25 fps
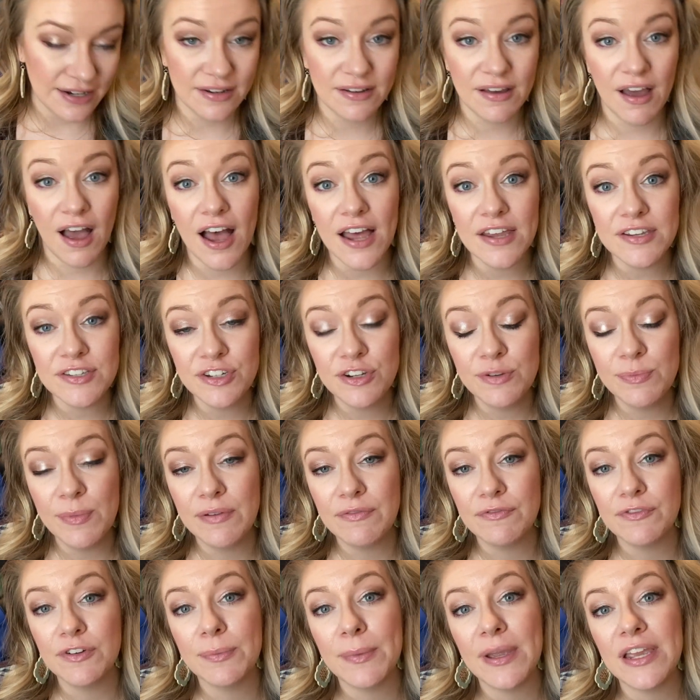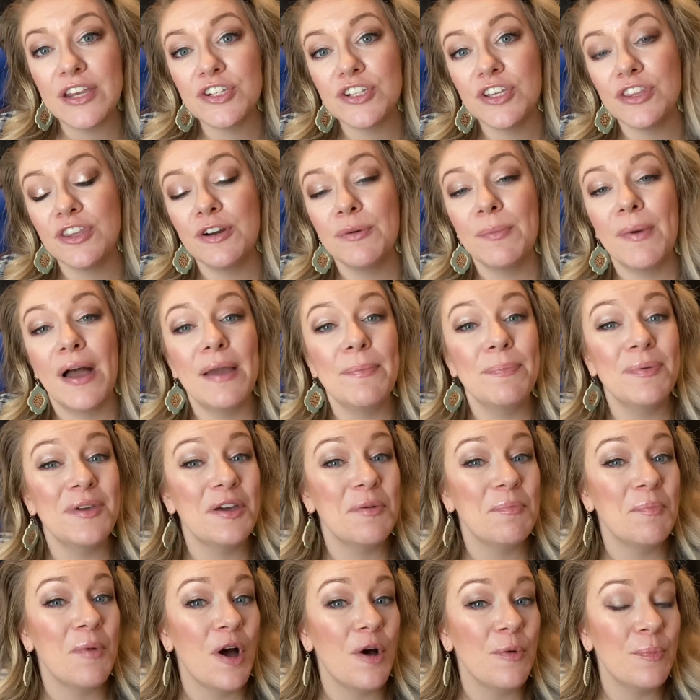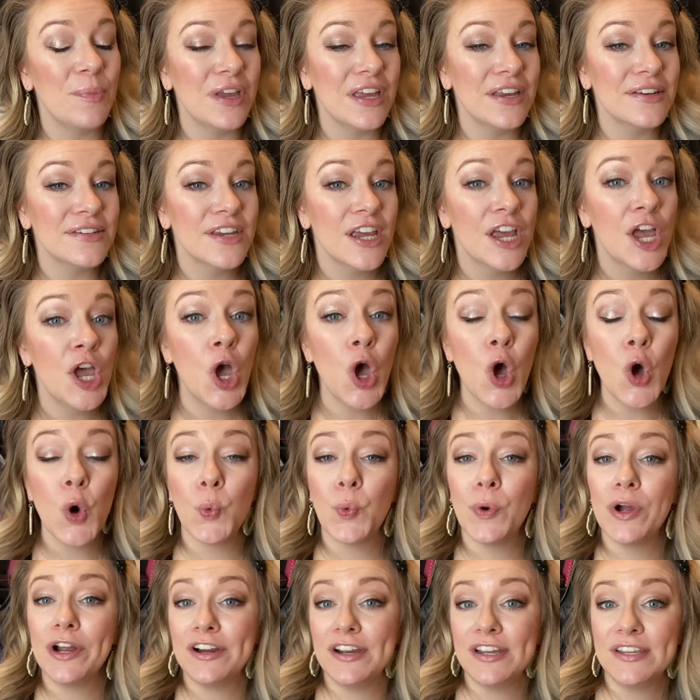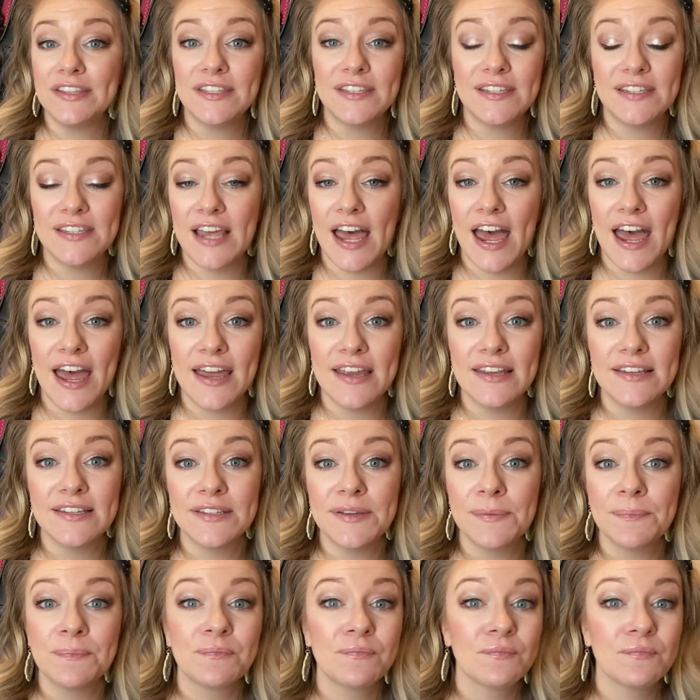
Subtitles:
Costume information, there might be a moment where it says